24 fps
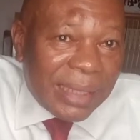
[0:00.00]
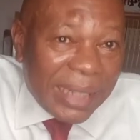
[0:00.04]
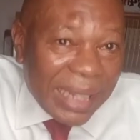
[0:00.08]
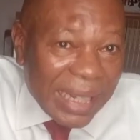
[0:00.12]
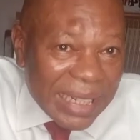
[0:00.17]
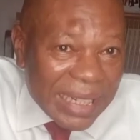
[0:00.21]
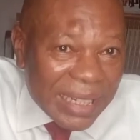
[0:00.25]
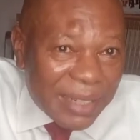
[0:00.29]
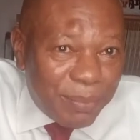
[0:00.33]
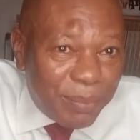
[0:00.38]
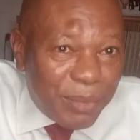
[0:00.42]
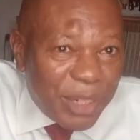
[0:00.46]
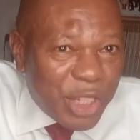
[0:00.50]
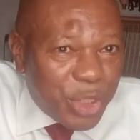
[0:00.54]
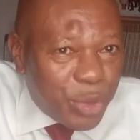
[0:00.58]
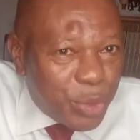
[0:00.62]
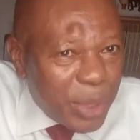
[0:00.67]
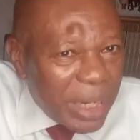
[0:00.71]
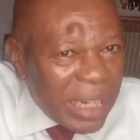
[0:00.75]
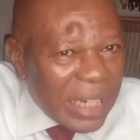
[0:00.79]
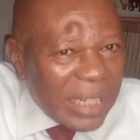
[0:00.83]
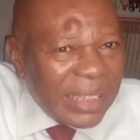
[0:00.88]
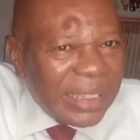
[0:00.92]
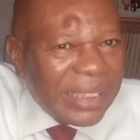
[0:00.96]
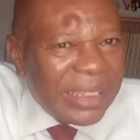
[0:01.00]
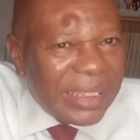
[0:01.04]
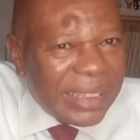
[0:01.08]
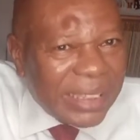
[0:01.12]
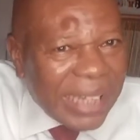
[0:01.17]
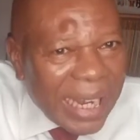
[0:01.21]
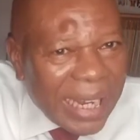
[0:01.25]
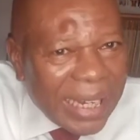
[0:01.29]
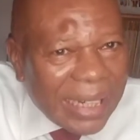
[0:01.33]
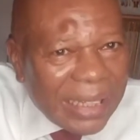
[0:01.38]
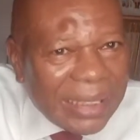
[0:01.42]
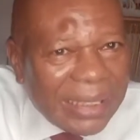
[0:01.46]
gets between
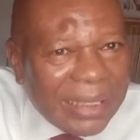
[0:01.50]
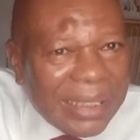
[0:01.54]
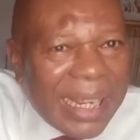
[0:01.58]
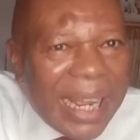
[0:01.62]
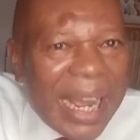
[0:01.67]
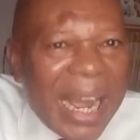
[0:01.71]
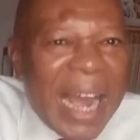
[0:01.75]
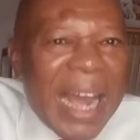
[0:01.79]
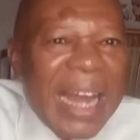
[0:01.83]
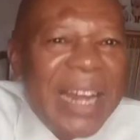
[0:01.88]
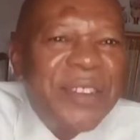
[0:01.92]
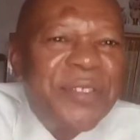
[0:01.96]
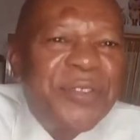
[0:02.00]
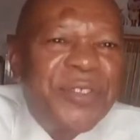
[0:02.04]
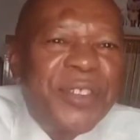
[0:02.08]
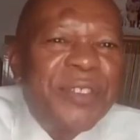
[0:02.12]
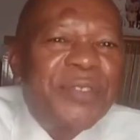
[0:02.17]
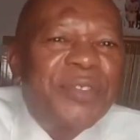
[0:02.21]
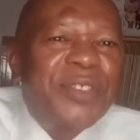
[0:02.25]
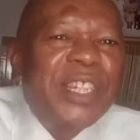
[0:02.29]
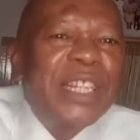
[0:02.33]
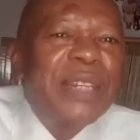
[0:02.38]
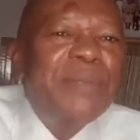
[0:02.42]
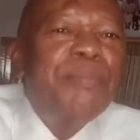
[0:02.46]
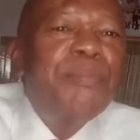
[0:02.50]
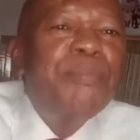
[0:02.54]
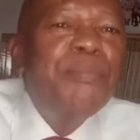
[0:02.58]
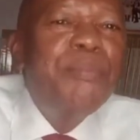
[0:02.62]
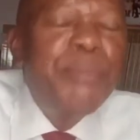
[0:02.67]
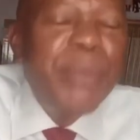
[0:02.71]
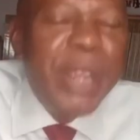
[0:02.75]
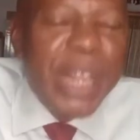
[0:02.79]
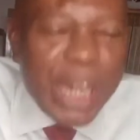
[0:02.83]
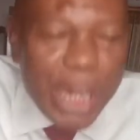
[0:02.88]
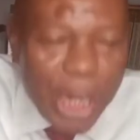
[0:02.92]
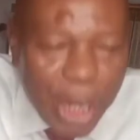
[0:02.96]
10 and
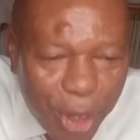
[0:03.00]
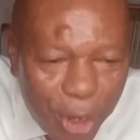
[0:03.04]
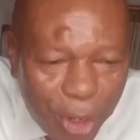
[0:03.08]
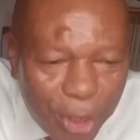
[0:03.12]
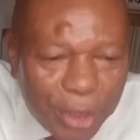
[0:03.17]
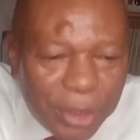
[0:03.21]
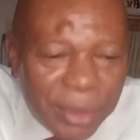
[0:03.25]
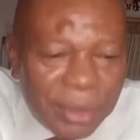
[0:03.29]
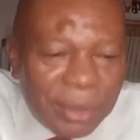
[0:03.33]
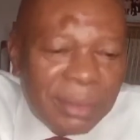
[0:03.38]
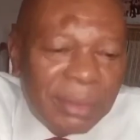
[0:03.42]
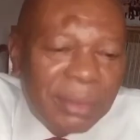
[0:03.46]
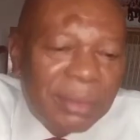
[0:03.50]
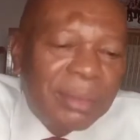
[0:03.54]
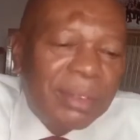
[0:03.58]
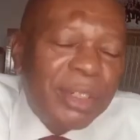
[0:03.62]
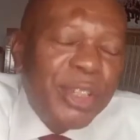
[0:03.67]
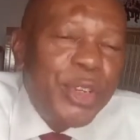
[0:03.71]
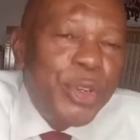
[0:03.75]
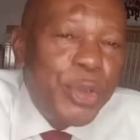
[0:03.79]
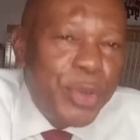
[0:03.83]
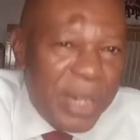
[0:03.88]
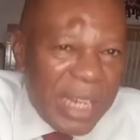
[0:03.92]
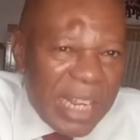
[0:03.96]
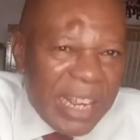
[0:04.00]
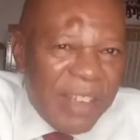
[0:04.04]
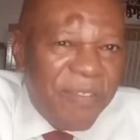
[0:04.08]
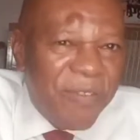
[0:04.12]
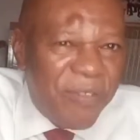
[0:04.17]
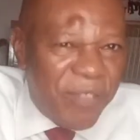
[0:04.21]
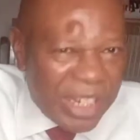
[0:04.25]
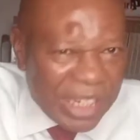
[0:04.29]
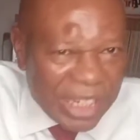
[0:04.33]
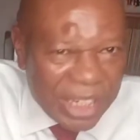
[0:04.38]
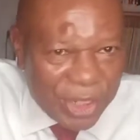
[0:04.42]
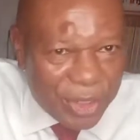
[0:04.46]
15 million unique
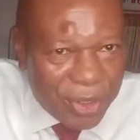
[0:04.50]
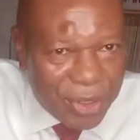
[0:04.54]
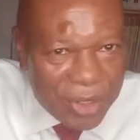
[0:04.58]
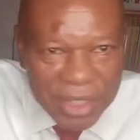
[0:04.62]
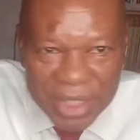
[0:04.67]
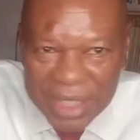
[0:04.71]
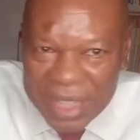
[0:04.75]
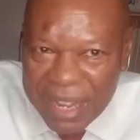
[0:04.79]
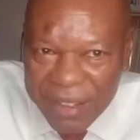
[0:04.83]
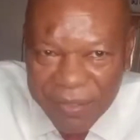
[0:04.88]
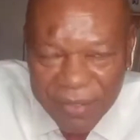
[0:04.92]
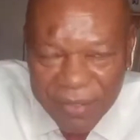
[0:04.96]
visitors